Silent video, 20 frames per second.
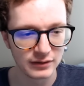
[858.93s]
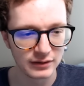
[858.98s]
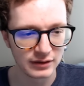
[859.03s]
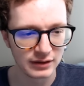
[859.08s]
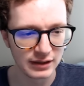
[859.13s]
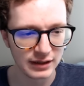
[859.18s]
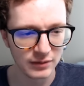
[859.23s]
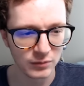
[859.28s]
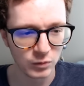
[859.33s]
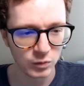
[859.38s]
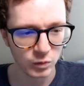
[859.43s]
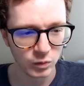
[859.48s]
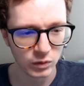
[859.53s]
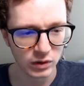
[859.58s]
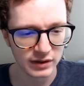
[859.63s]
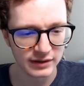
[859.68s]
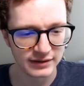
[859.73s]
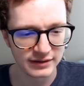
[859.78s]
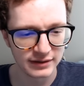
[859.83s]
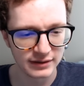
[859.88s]
that
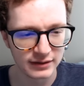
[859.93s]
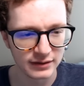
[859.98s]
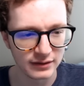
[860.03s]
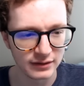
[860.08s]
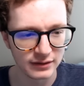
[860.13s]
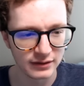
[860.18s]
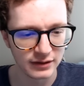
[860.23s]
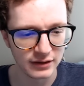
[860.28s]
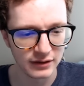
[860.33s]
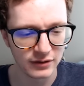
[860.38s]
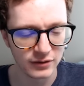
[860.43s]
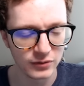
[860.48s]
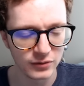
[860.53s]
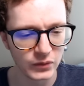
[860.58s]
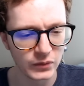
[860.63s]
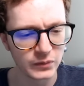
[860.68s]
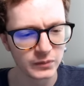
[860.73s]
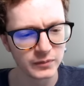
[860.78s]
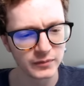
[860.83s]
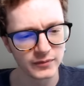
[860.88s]
wasn't, no.
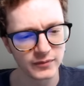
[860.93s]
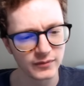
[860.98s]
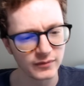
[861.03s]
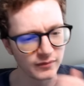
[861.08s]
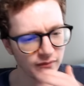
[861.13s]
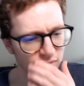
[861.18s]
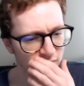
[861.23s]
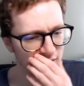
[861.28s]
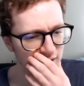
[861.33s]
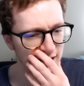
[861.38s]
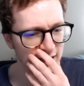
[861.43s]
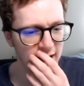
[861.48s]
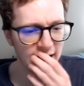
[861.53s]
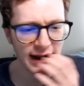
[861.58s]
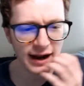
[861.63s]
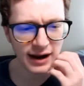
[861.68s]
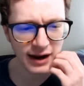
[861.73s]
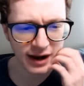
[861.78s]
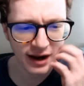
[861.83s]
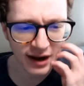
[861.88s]
That
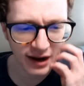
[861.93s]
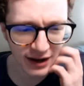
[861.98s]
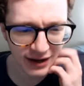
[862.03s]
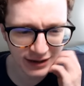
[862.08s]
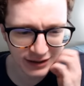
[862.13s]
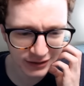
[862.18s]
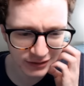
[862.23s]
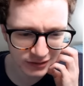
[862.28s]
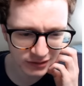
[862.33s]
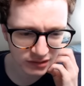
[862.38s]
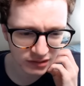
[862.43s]
I